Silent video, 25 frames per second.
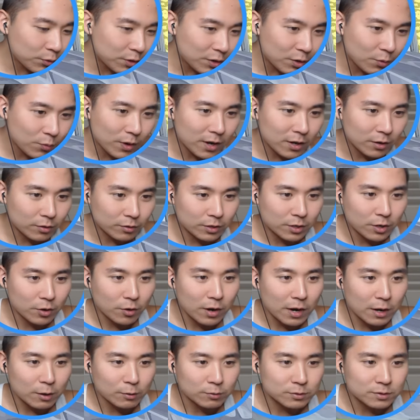pretty well. You know,
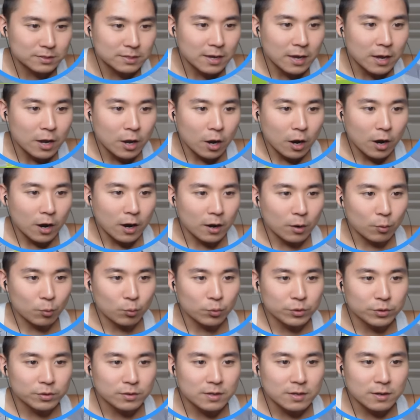I was uh,
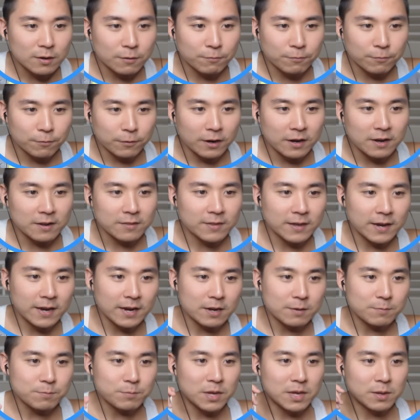really afraid
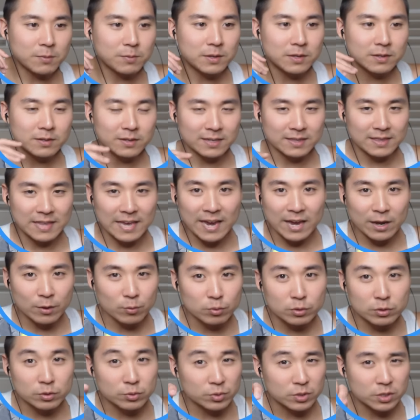that maybe like the head
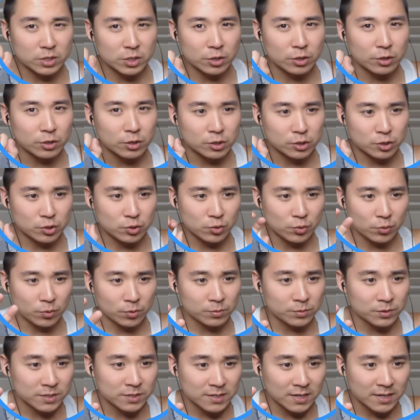would return to
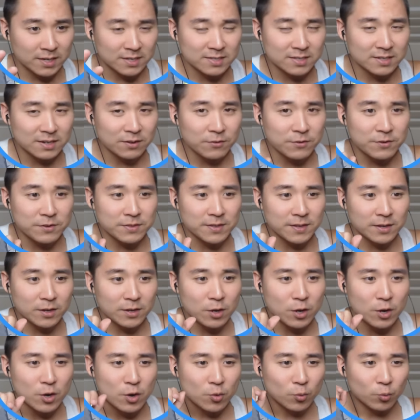normal size and everything,
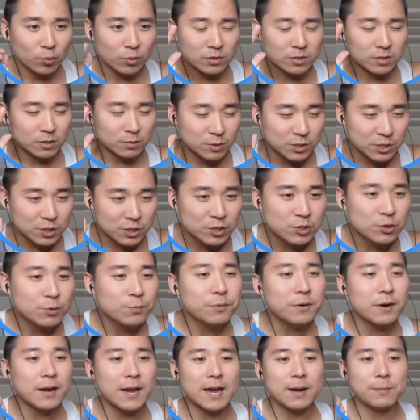which I'm
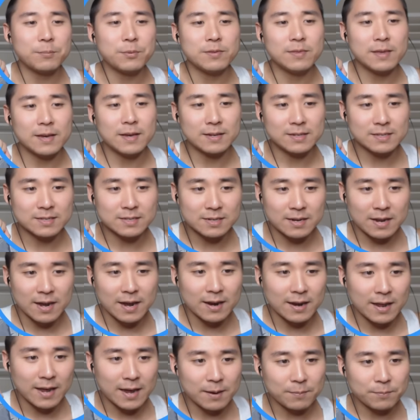super happy that did
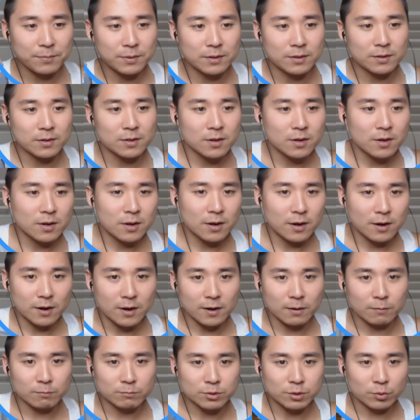not happen.
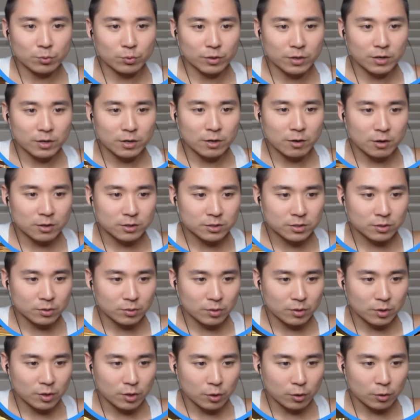Um, so we're going to also
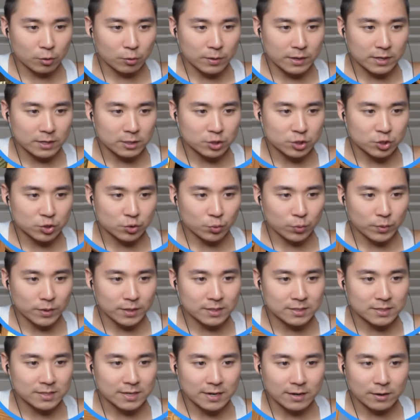go and
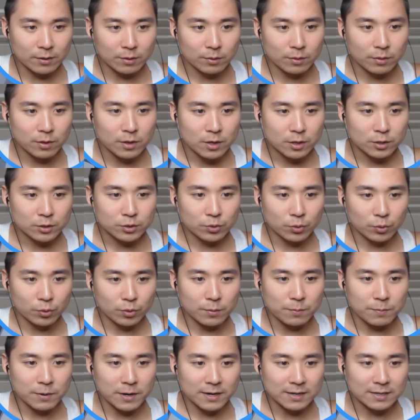shrink down
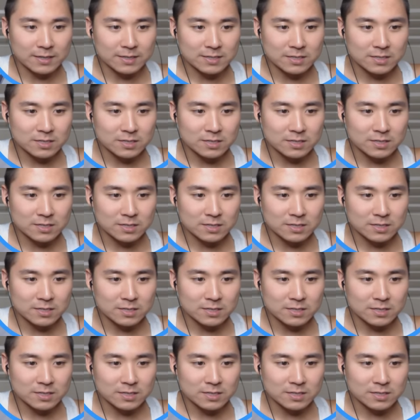Toy Bonnie's